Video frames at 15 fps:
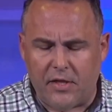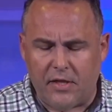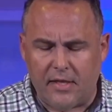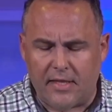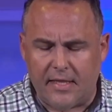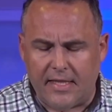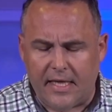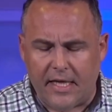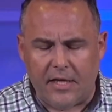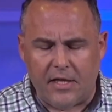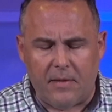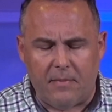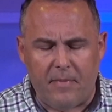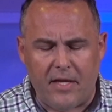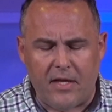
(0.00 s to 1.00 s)
is intended
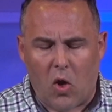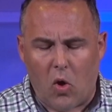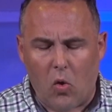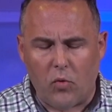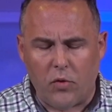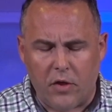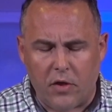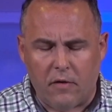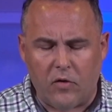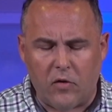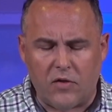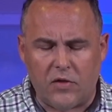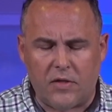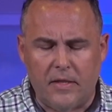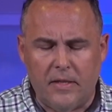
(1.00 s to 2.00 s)
to mean the whole
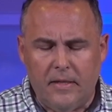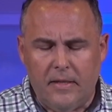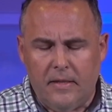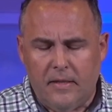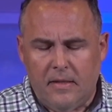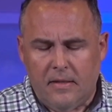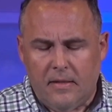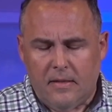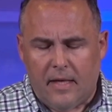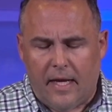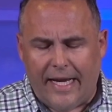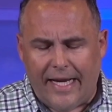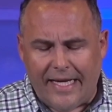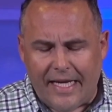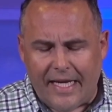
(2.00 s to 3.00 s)
universe. And
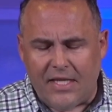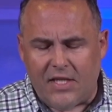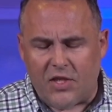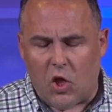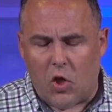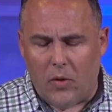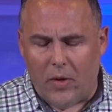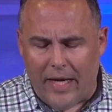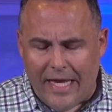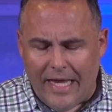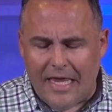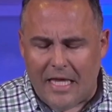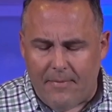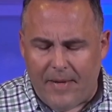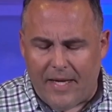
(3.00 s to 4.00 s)
he did so
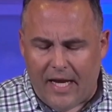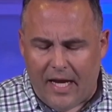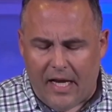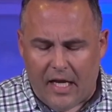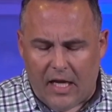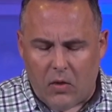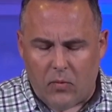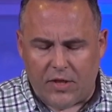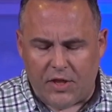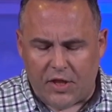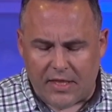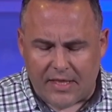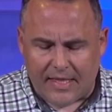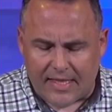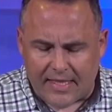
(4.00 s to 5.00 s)
in the beginning, which
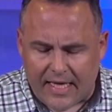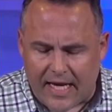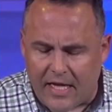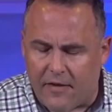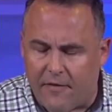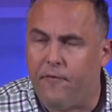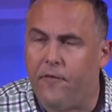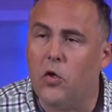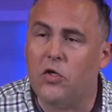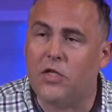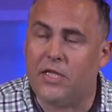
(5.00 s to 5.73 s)
is to say, the first